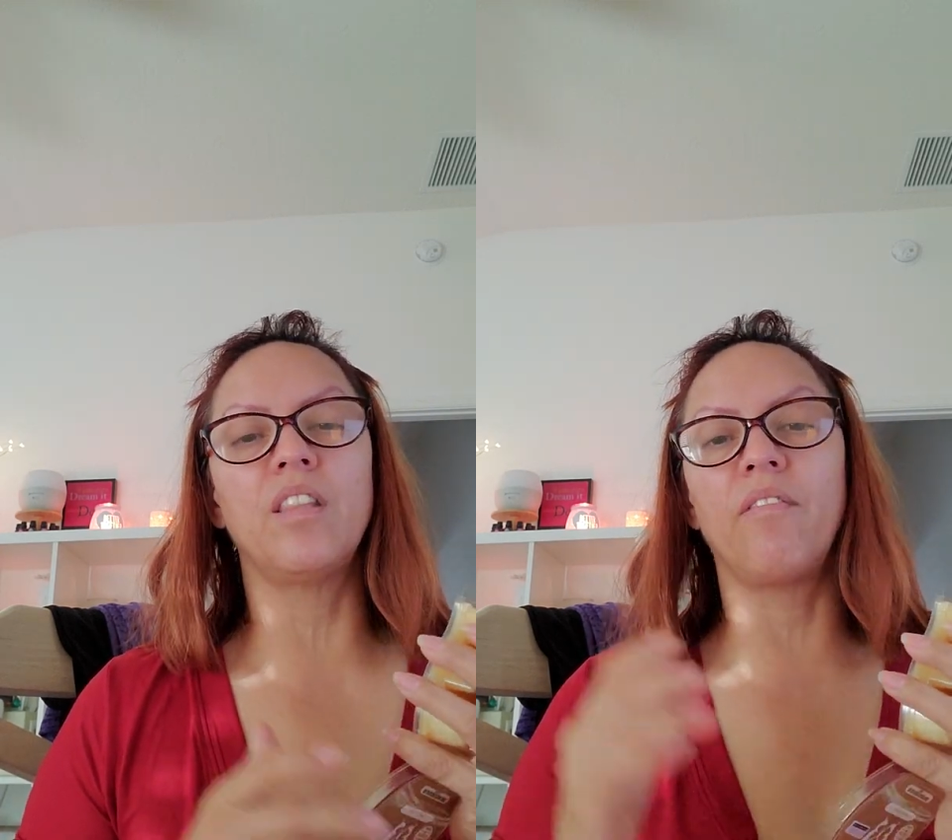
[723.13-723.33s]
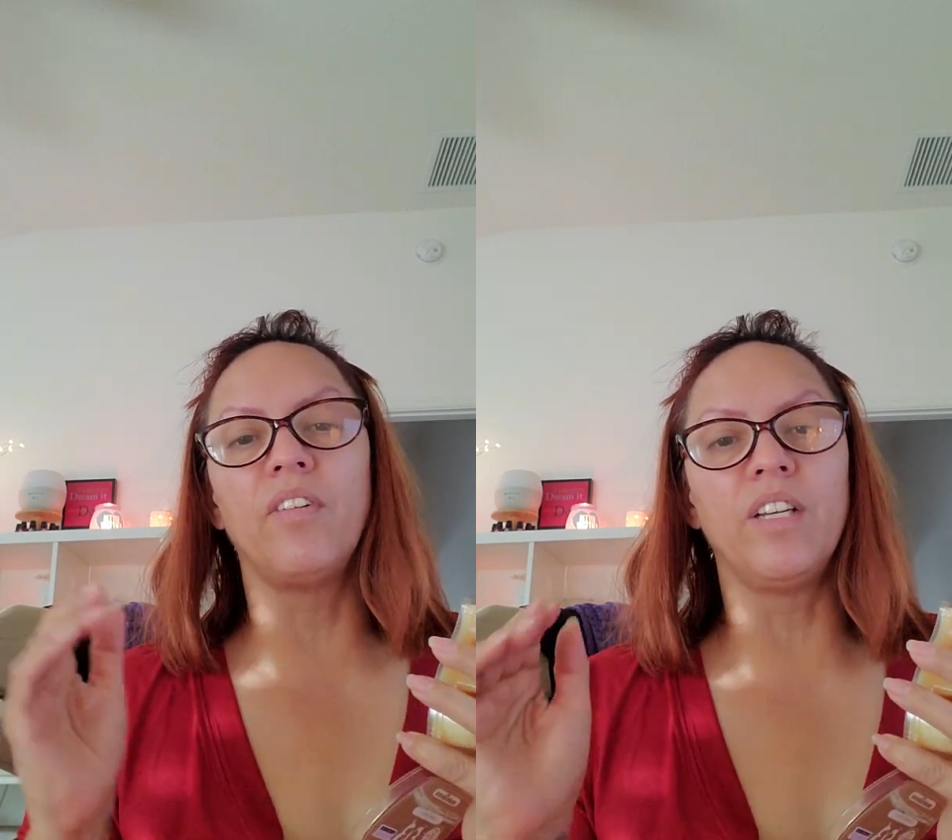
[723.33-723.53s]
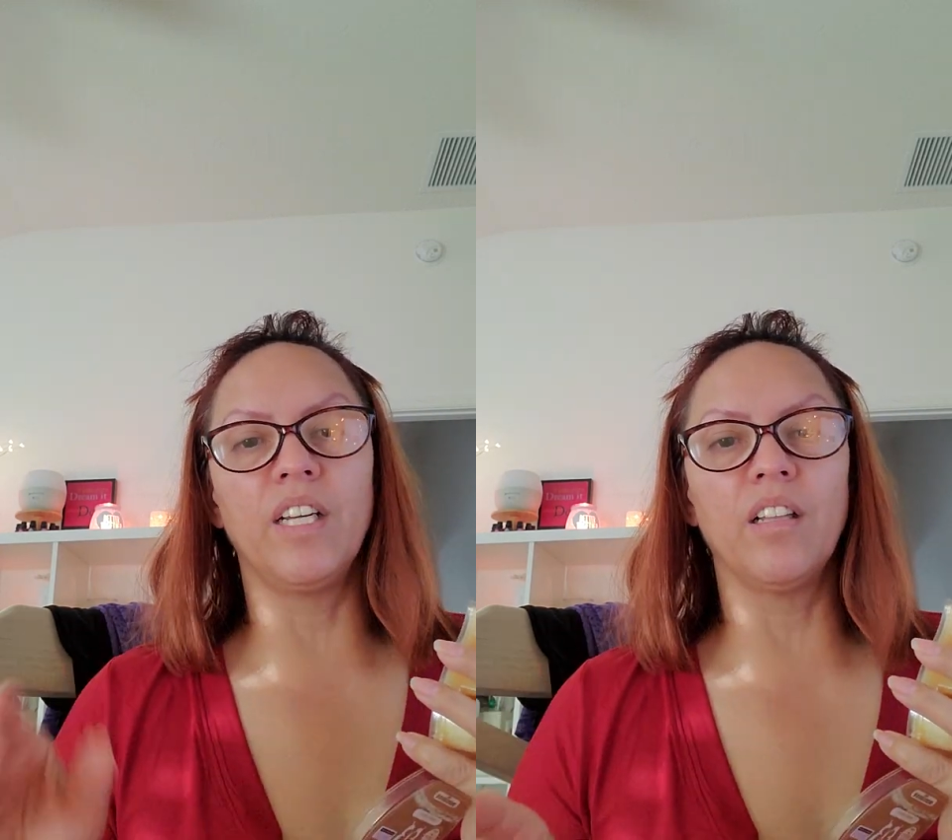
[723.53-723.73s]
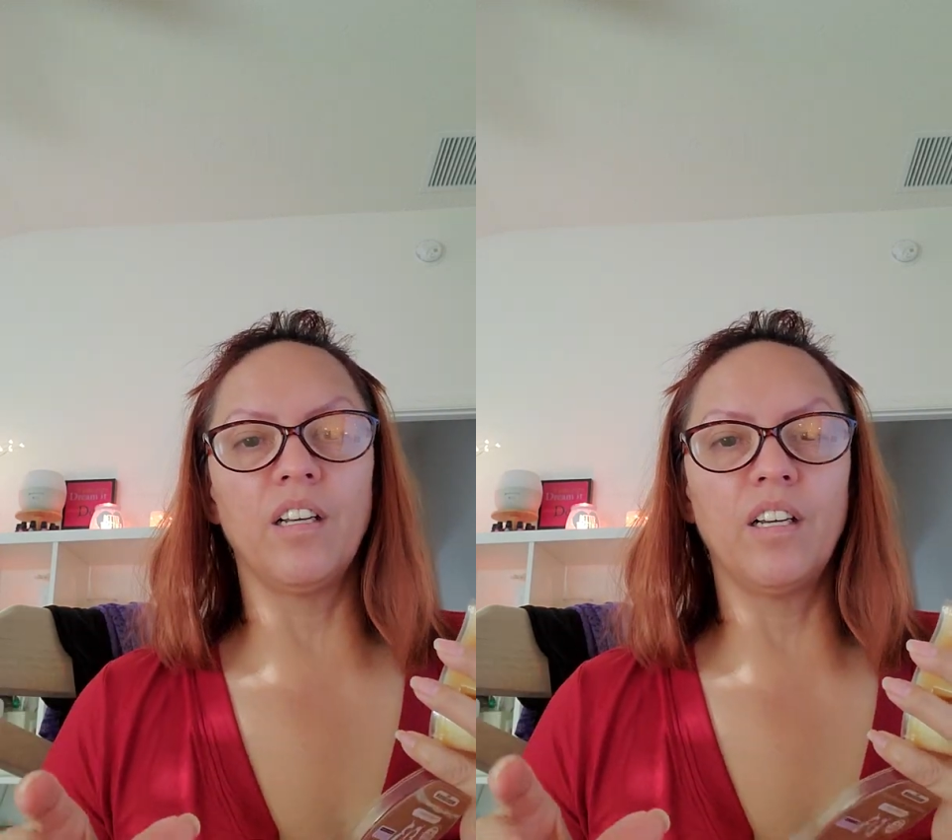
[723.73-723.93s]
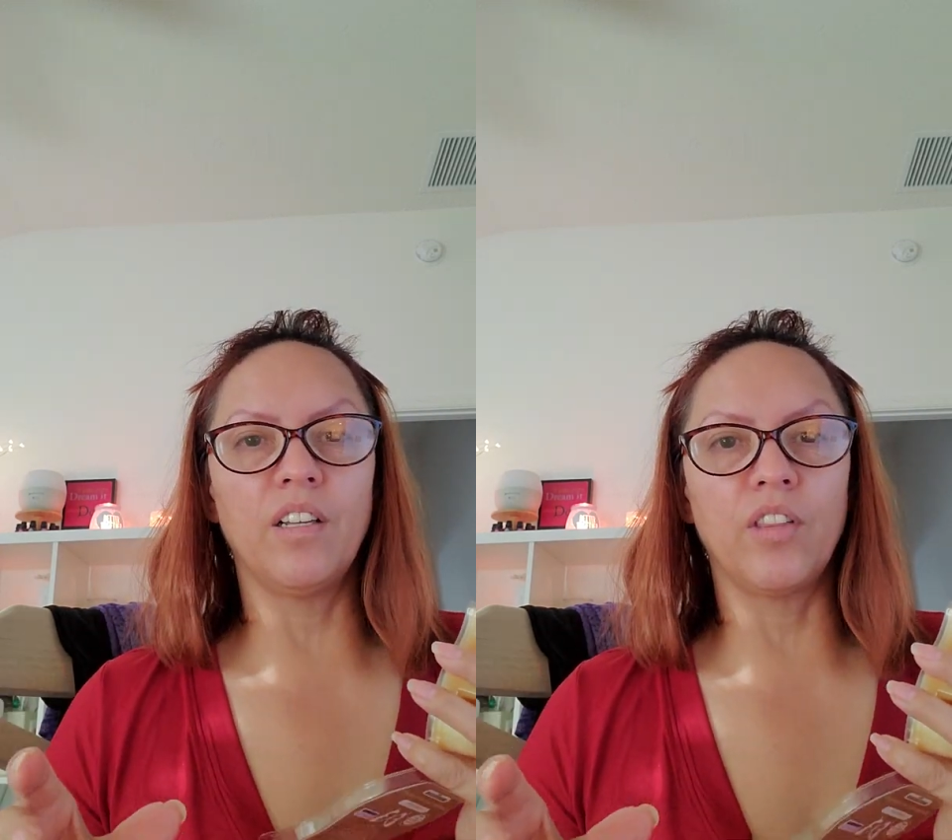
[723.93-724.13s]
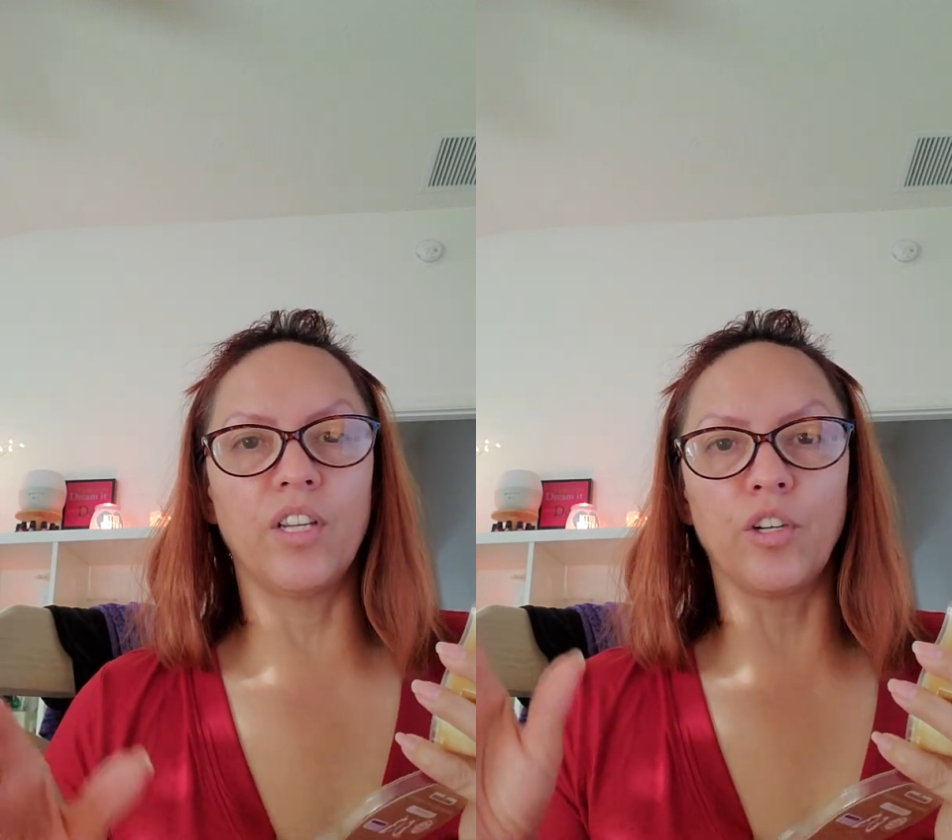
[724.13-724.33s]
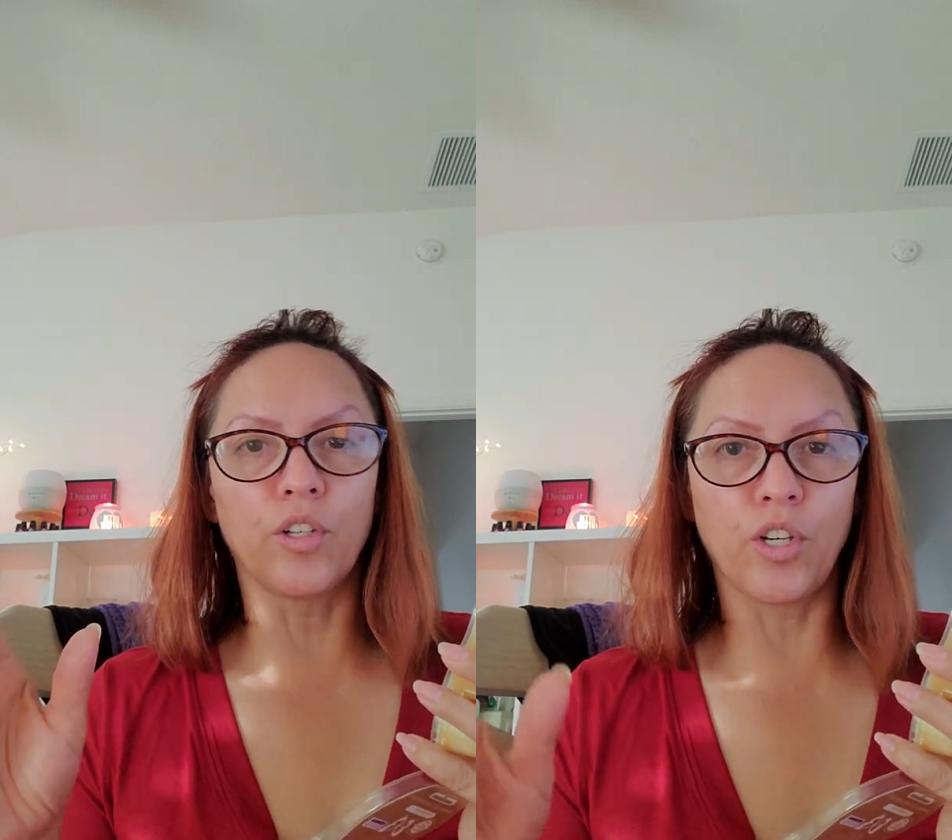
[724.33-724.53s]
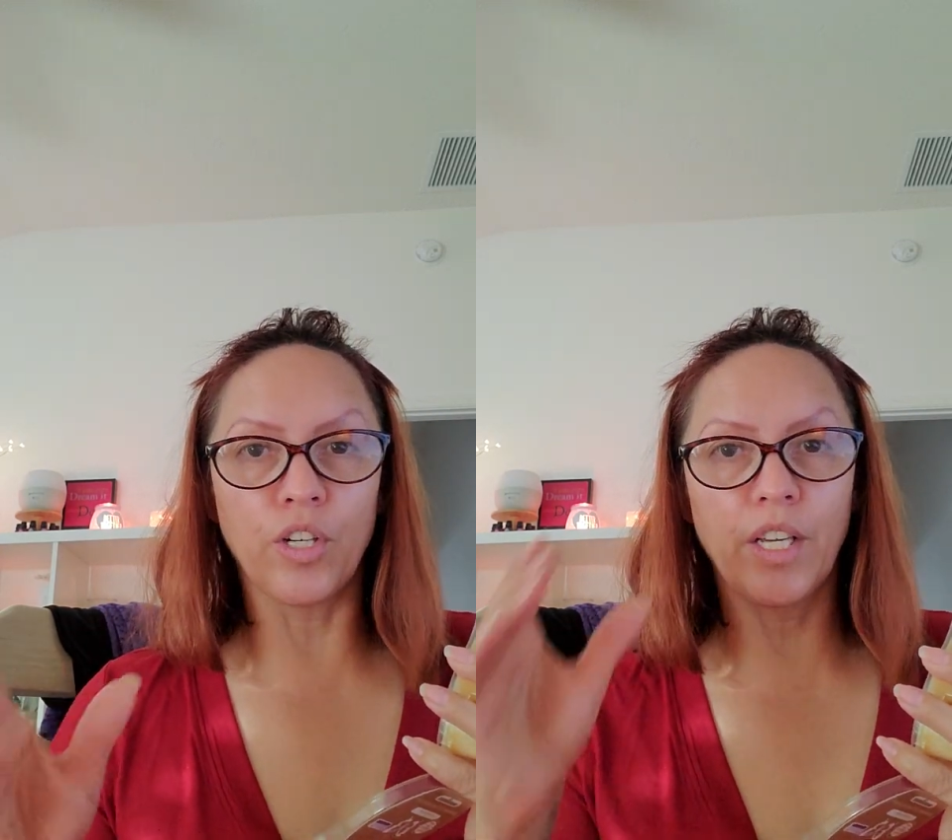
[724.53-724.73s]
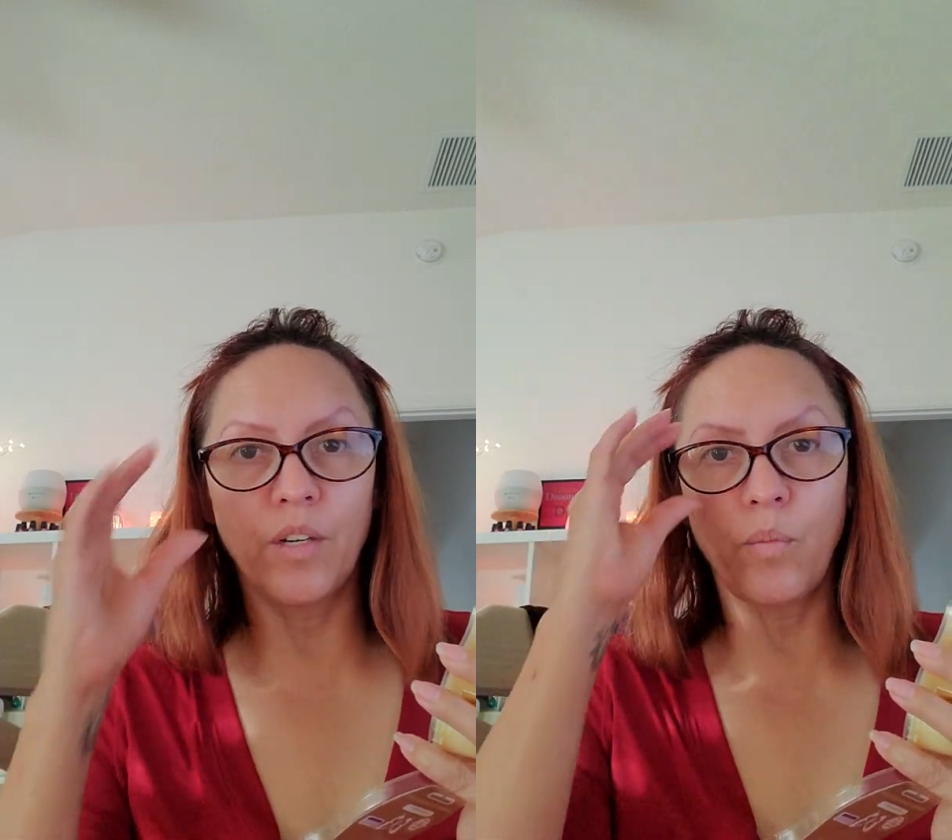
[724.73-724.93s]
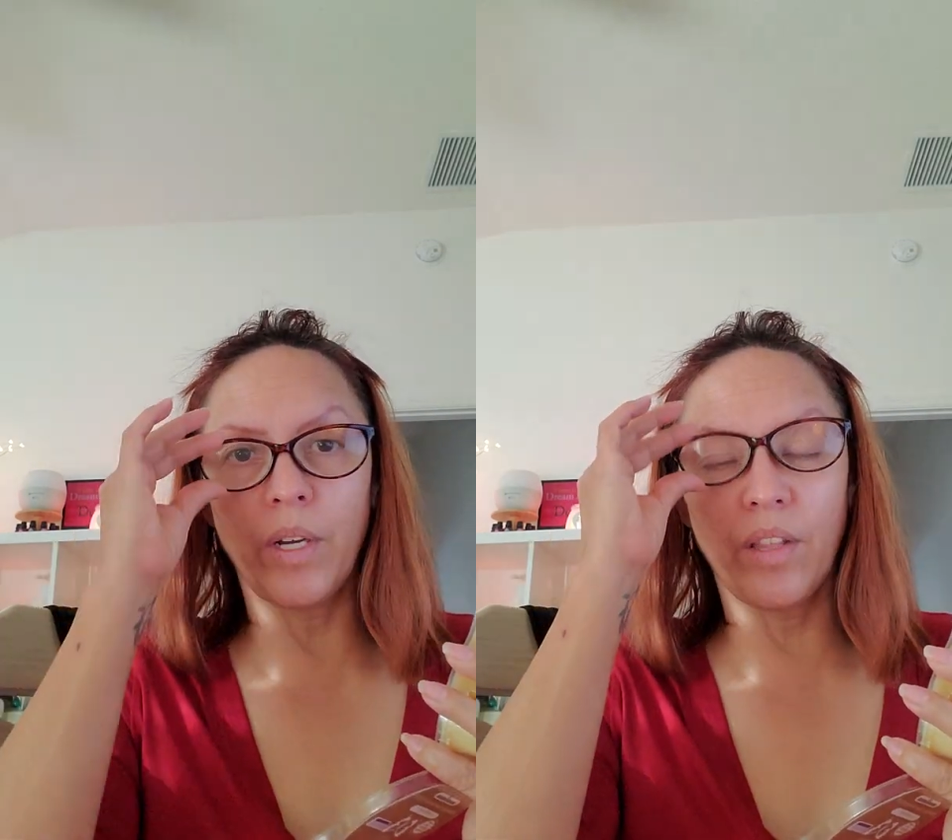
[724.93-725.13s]
the vanilla that you're
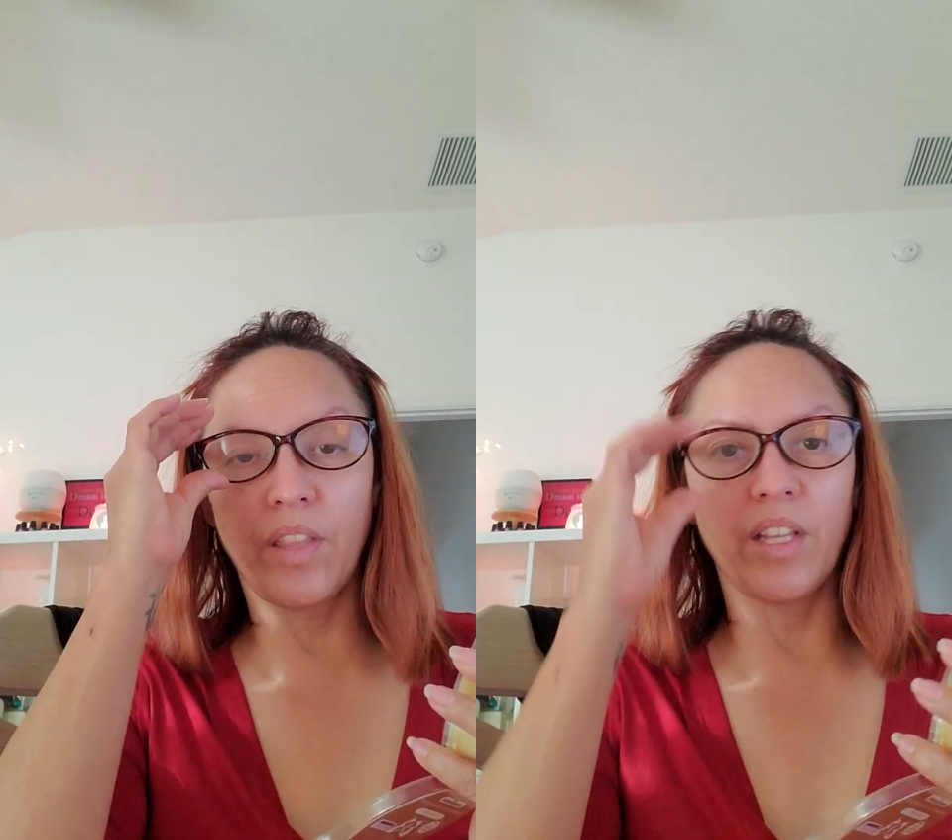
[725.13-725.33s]
cooking with.